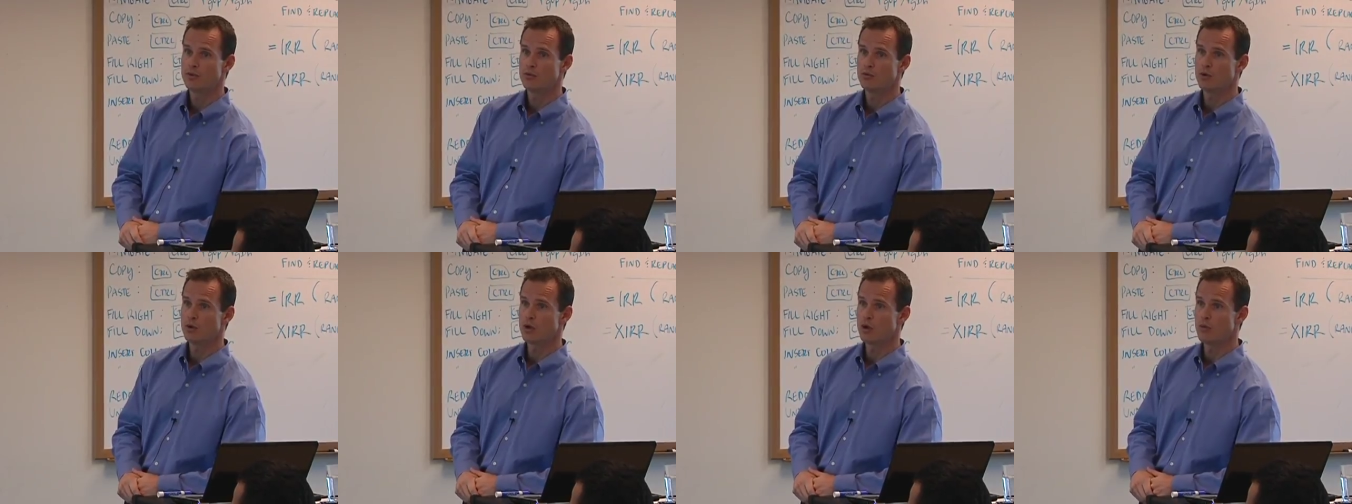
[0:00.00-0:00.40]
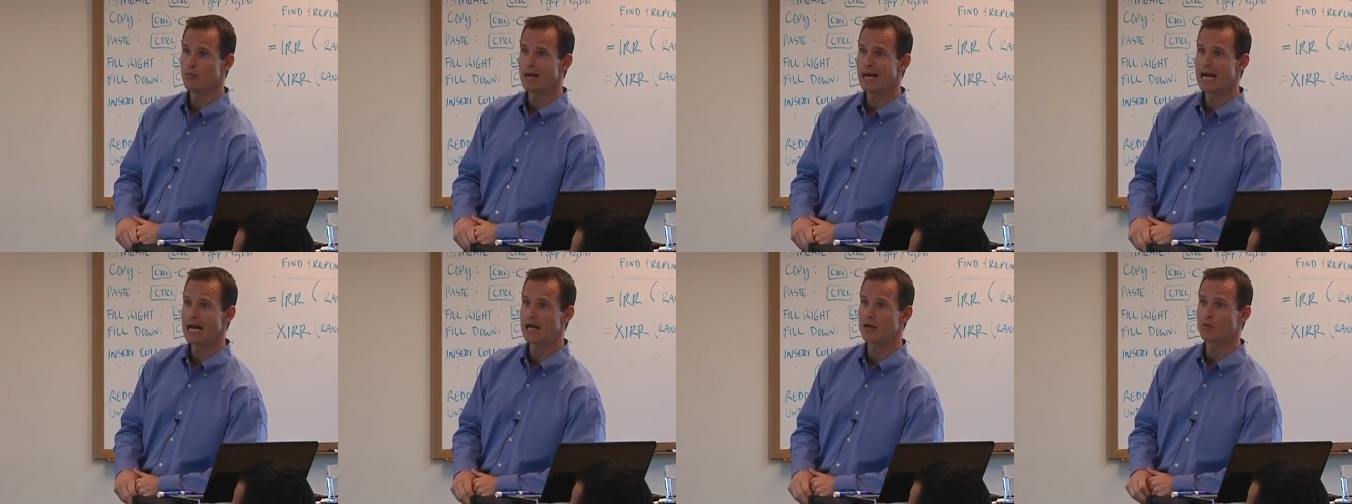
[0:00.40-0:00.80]
We'll go
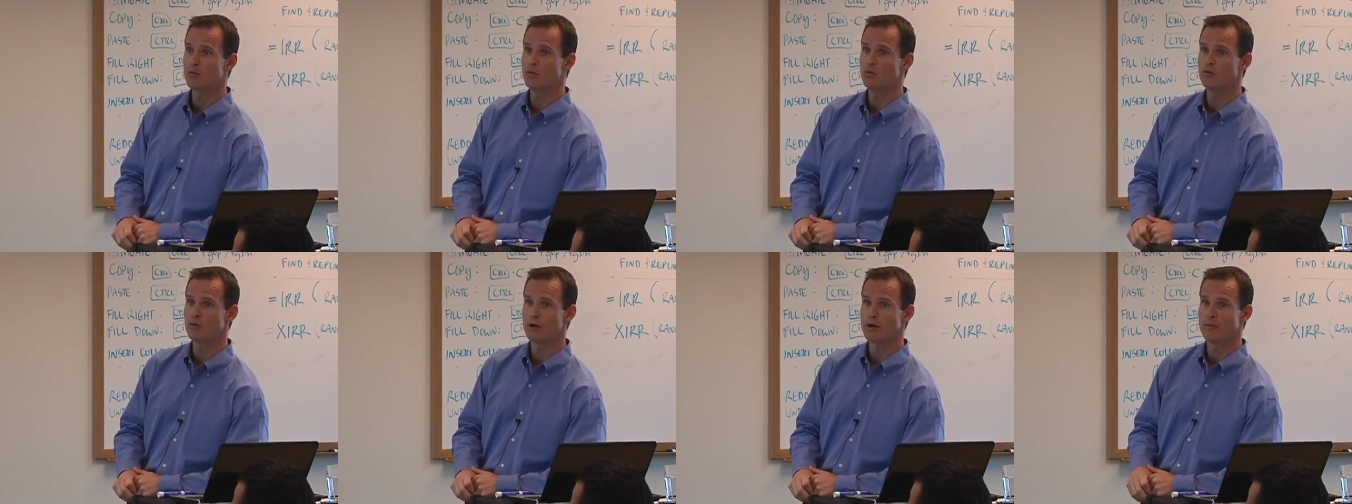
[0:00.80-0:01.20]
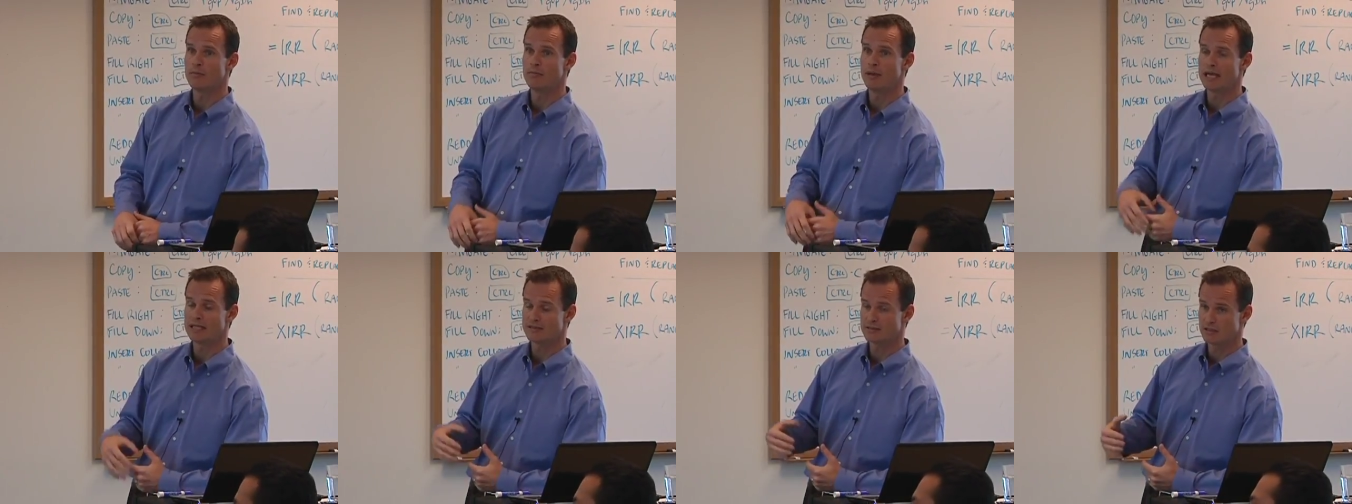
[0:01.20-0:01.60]
back, we'll run a
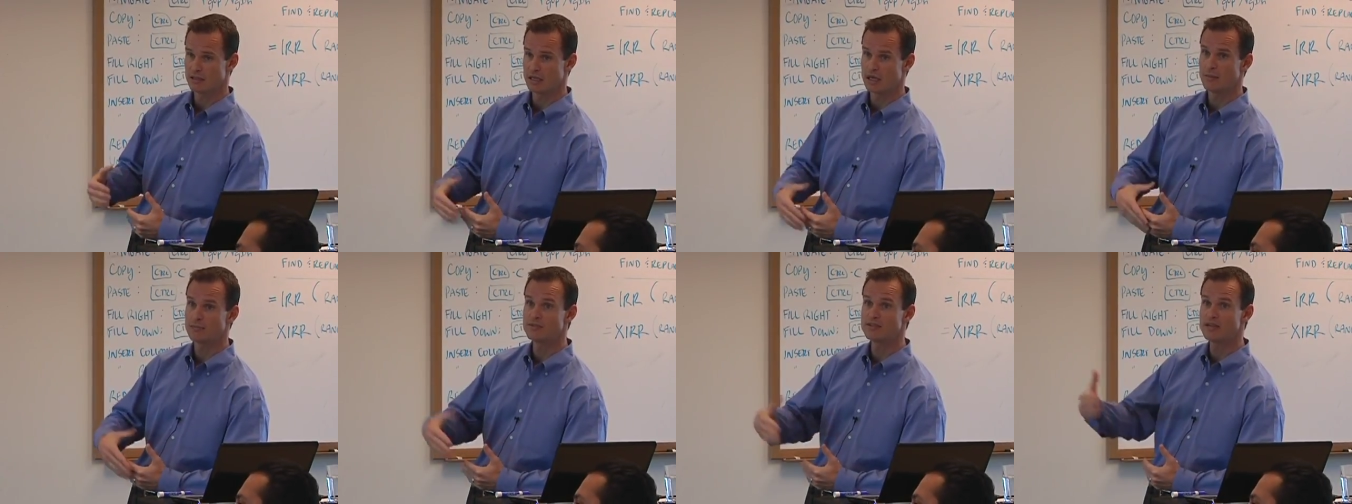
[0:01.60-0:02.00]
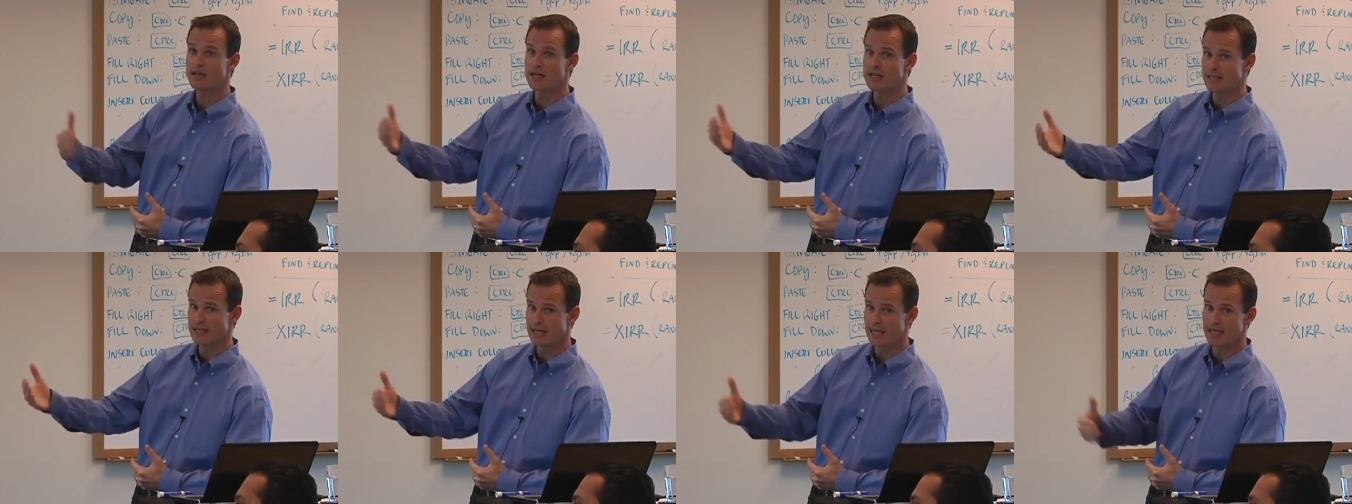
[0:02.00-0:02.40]
best an
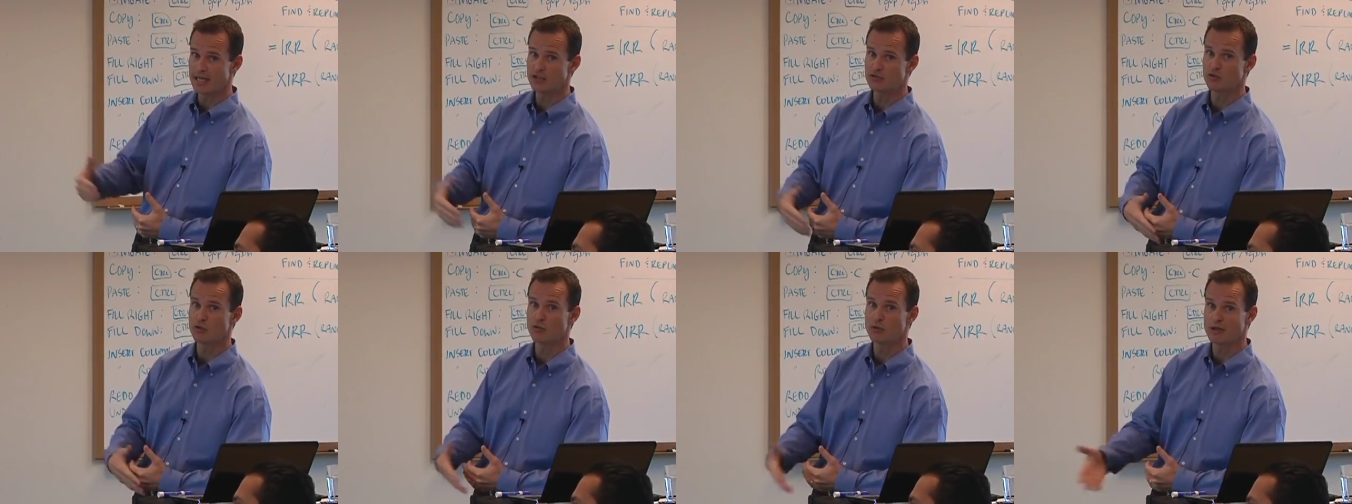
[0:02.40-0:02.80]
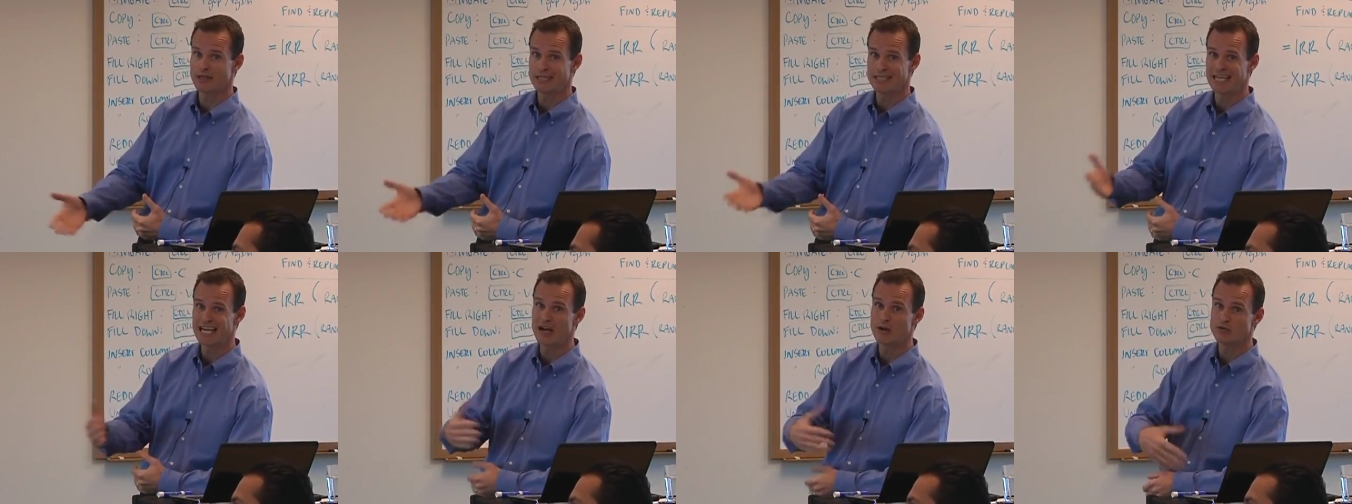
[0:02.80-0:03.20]
upside case, we'll run a
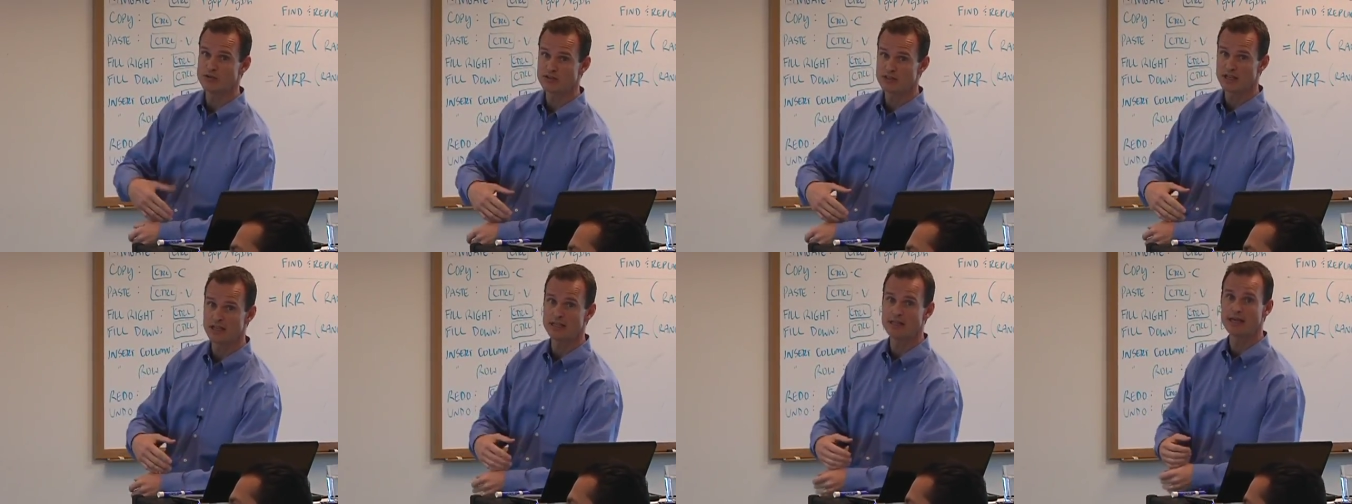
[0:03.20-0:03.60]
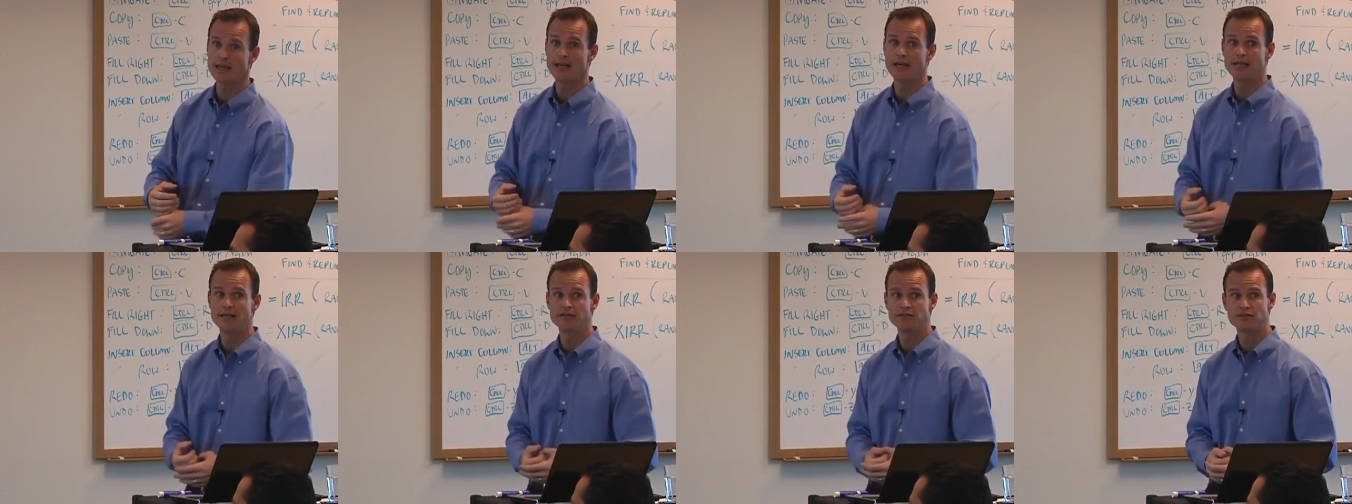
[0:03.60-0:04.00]
downside
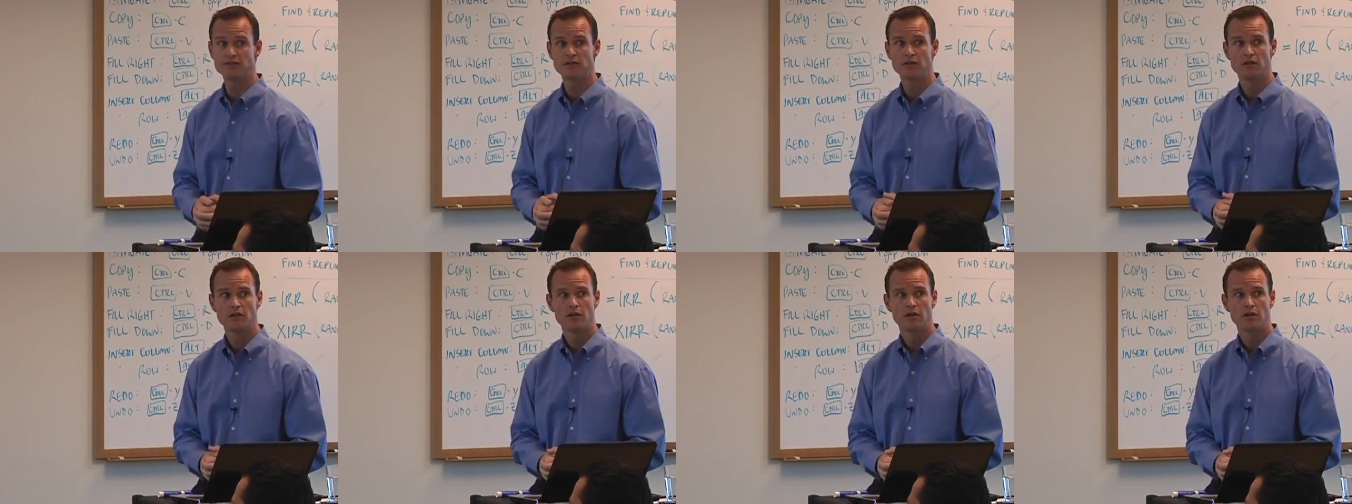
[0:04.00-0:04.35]
case,